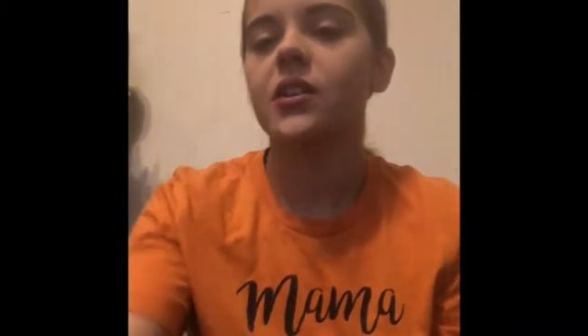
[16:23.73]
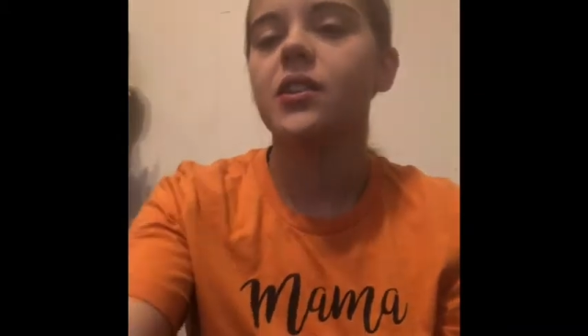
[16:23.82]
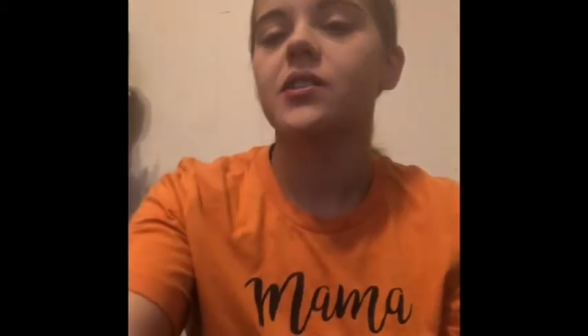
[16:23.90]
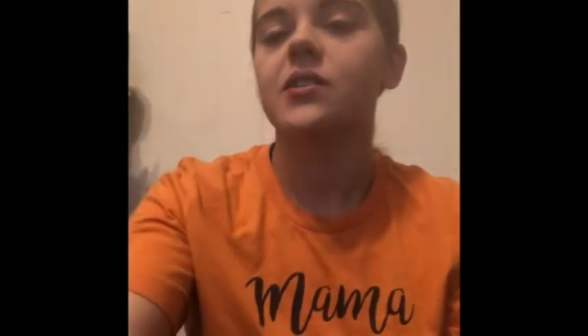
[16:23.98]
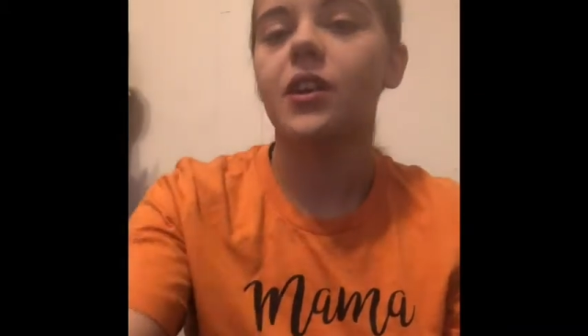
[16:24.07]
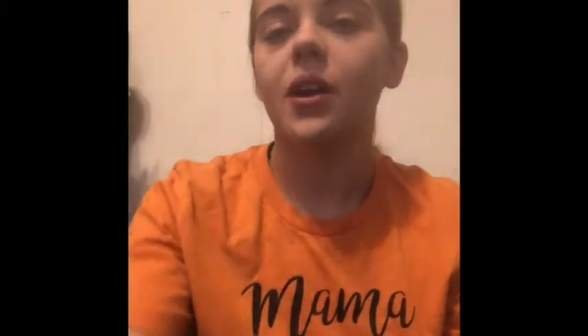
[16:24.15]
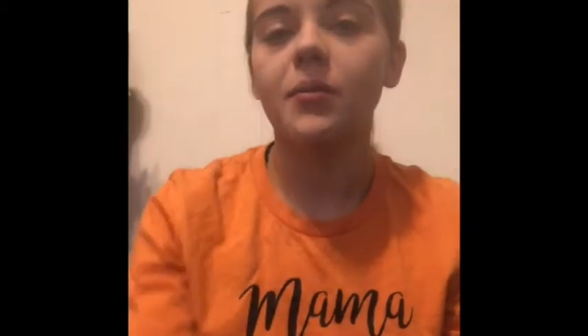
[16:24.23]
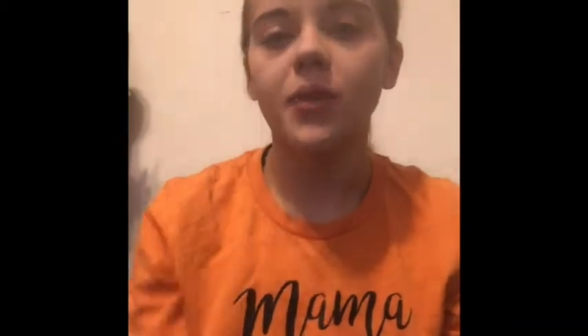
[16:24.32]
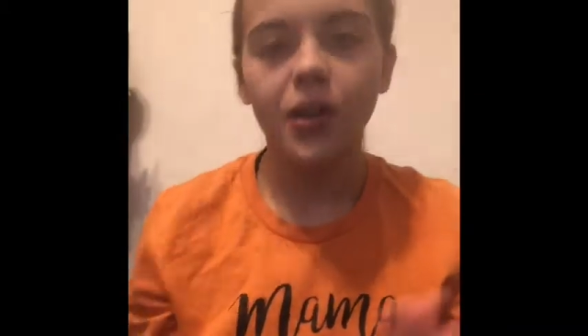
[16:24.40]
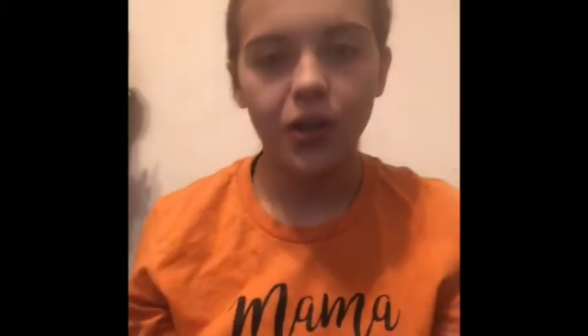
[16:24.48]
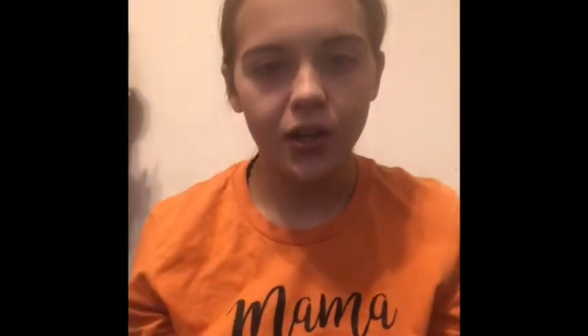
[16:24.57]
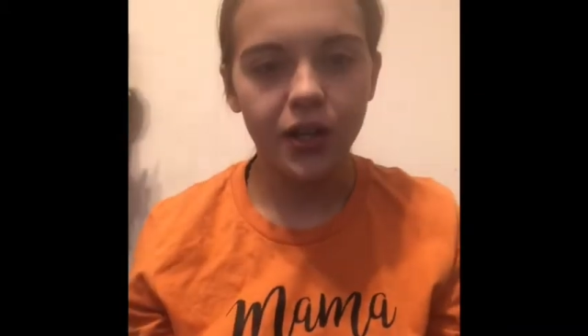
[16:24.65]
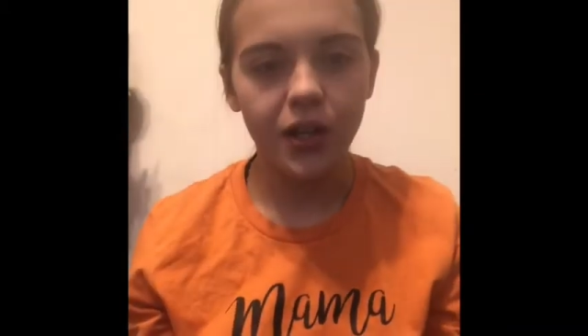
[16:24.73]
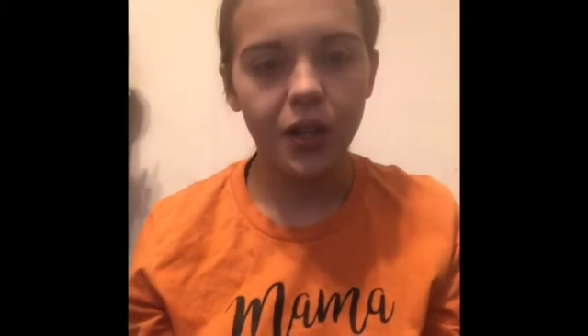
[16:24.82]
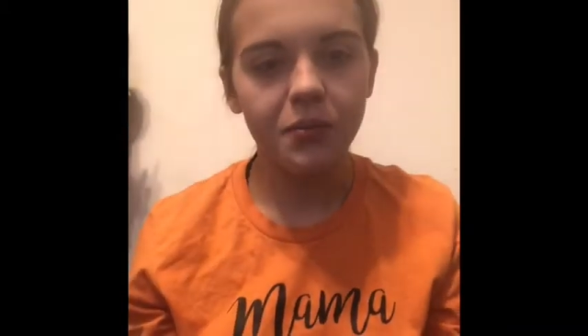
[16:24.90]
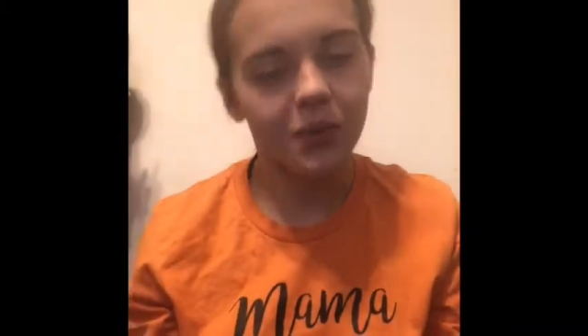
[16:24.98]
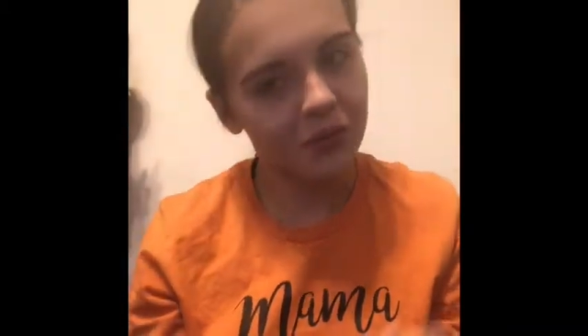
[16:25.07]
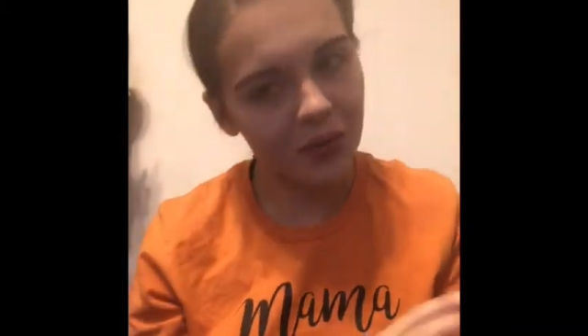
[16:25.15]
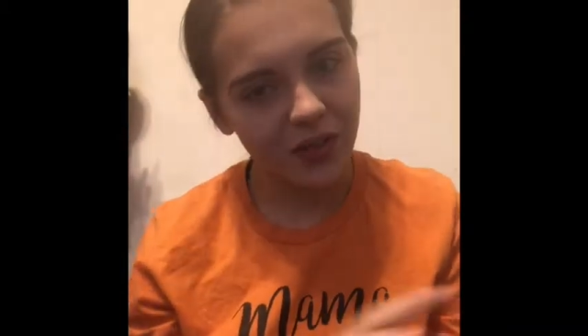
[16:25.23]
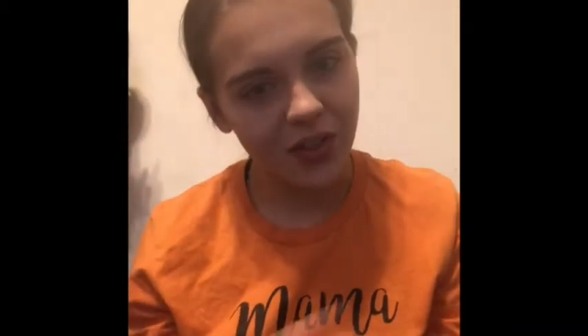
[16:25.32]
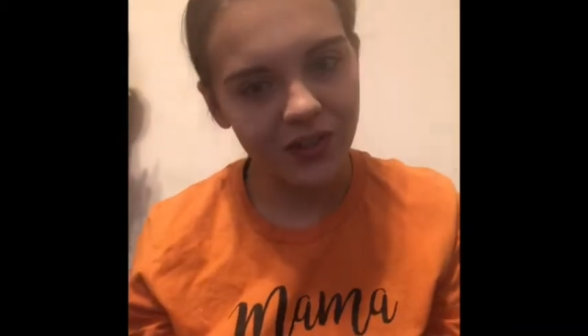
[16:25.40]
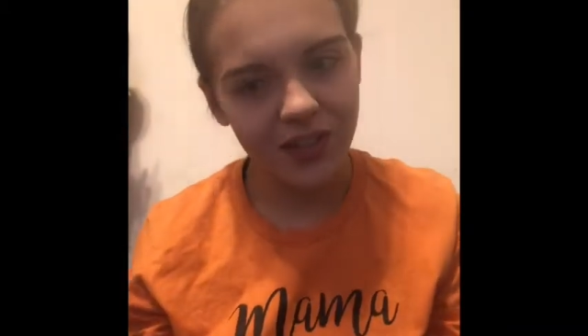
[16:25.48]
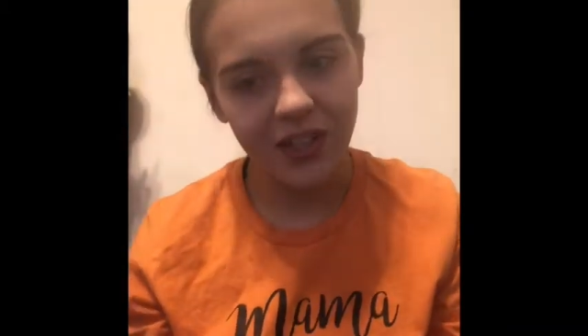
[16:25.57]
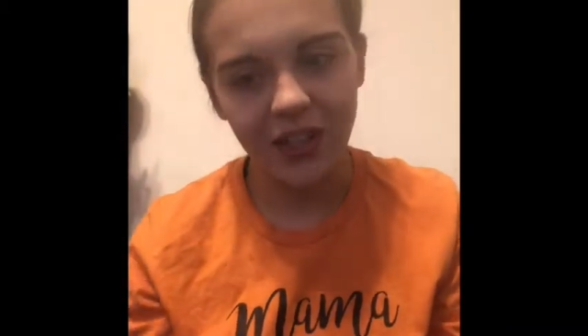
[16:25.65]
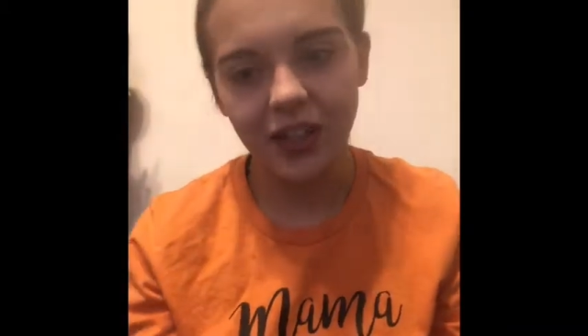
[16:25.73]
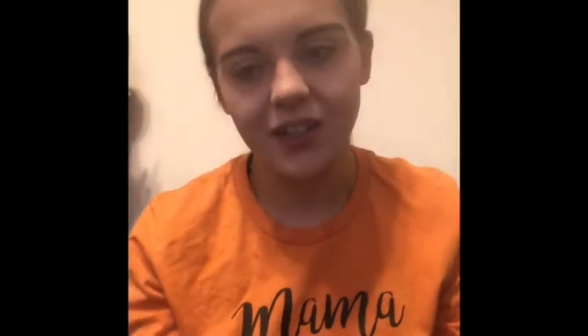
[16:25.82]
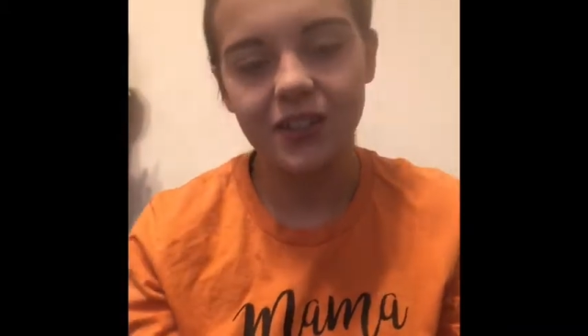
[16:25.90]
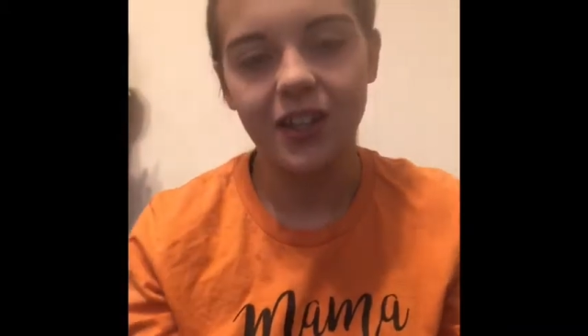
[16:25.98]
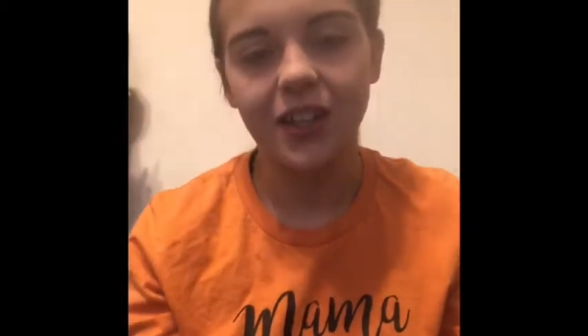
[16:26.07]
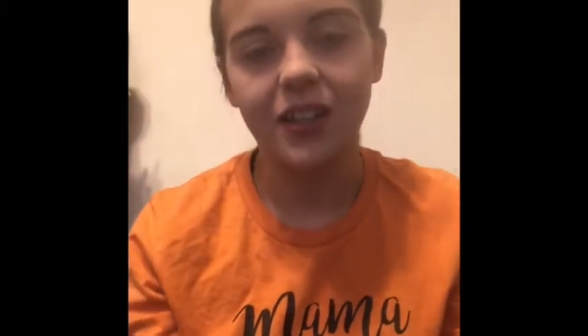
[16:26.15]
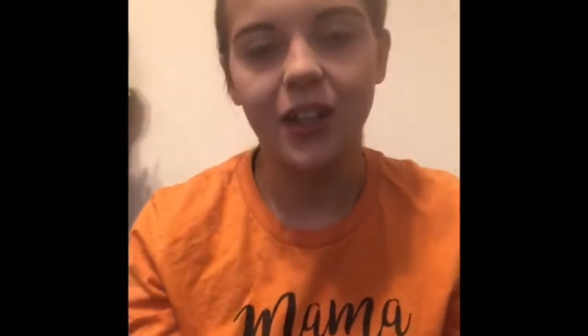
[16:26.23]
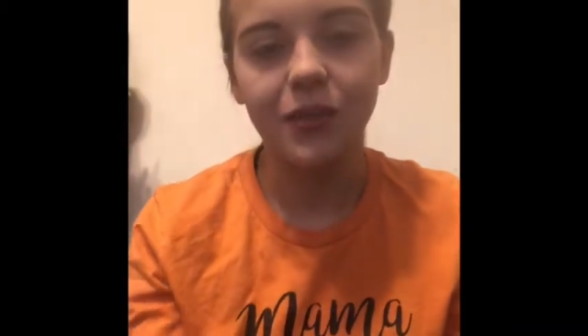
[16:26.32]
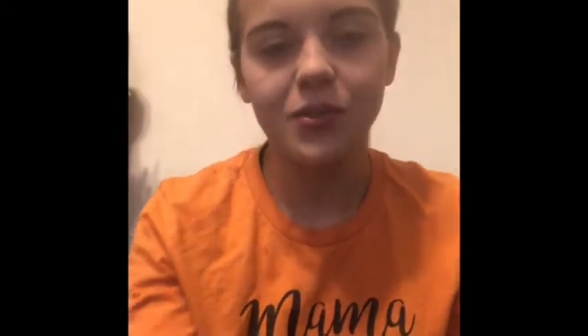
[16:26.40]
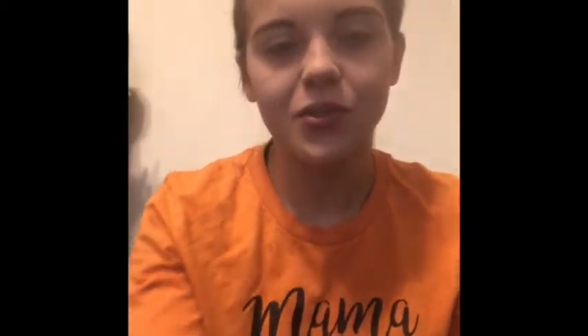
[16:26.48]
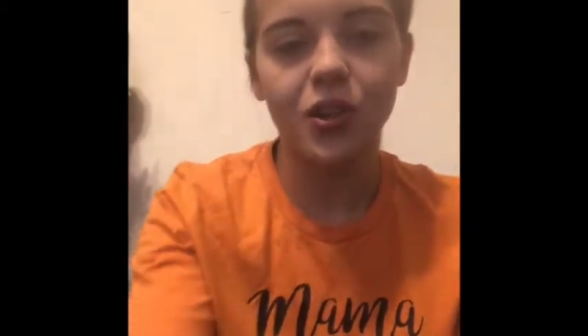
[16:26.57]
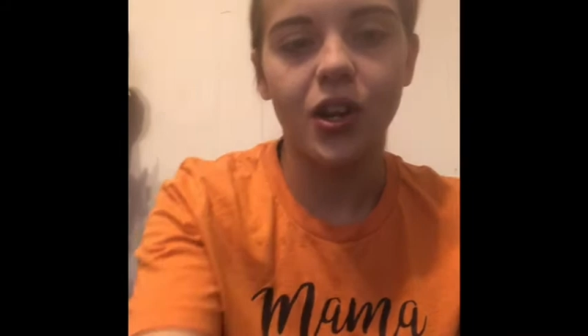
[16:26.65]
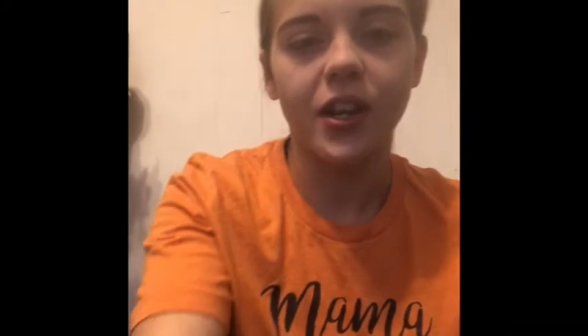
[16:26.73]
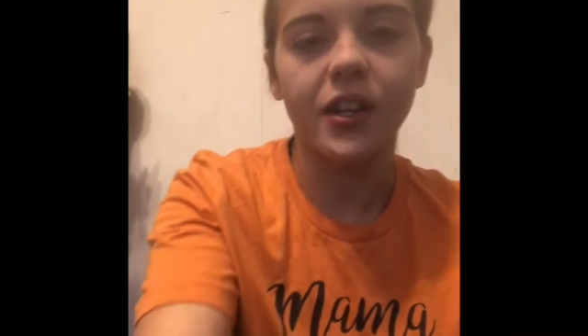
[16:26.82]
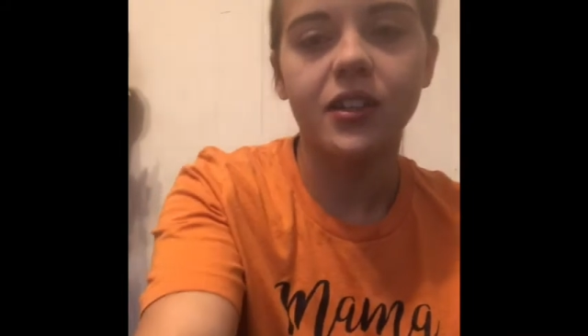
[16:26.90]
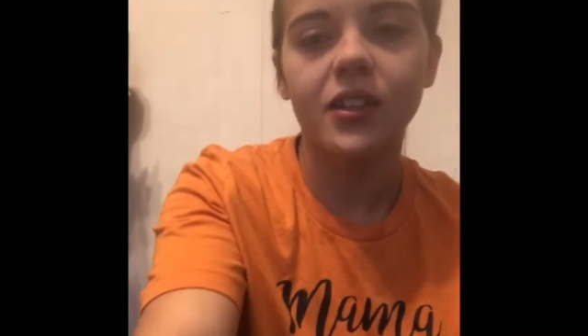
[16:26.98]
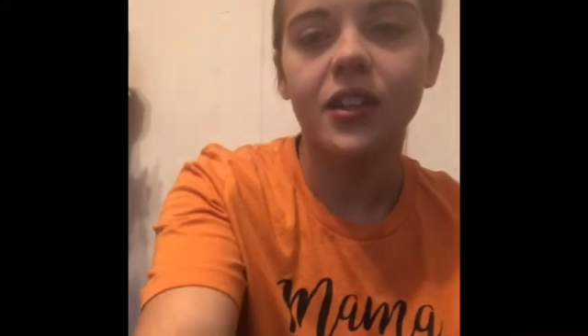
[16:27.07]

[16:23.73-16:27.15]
So I'm gonna hurry up and move on to the next thing. That was great.